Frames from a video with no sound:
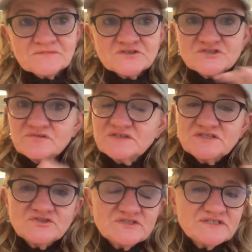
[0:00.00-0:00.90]
So this
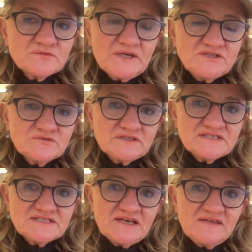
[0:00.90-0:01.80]
is just a way to
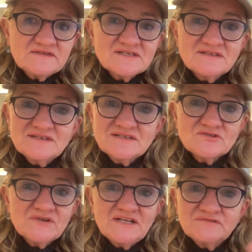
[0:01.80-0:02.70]
understand this, and this is
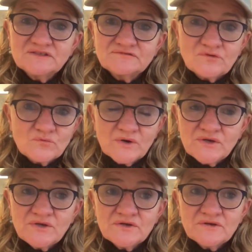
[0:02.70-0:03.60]
relevant for
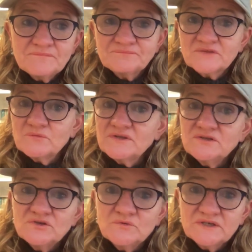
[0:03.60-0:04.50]
work, whether
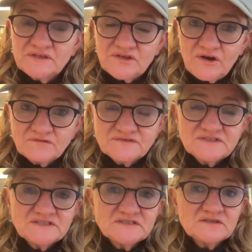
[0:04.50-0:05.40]
you work in the
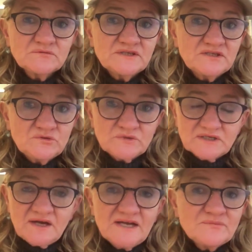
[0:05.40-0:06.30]
office, whether you
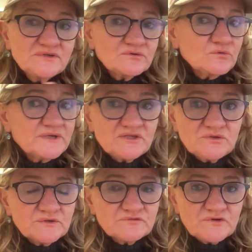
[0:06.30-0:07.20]
work hybrid, or whether you
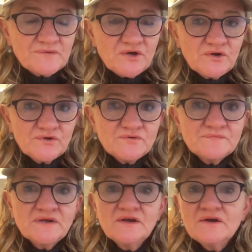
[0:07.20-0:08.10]
work from
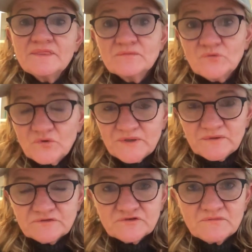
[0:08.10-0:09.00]
home. The more we
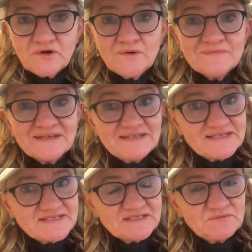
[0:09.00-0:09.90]
work from home, the
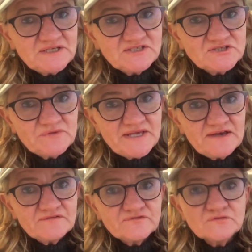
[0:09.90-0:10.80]
less stimulation we
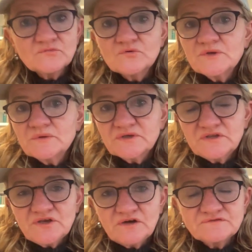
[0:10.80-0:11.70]
have. The more we work in
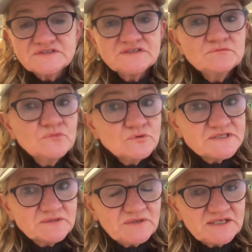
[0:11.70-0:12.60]
the office, the more
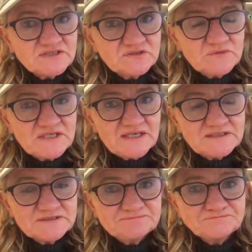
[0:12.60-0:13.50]
stimulation we get.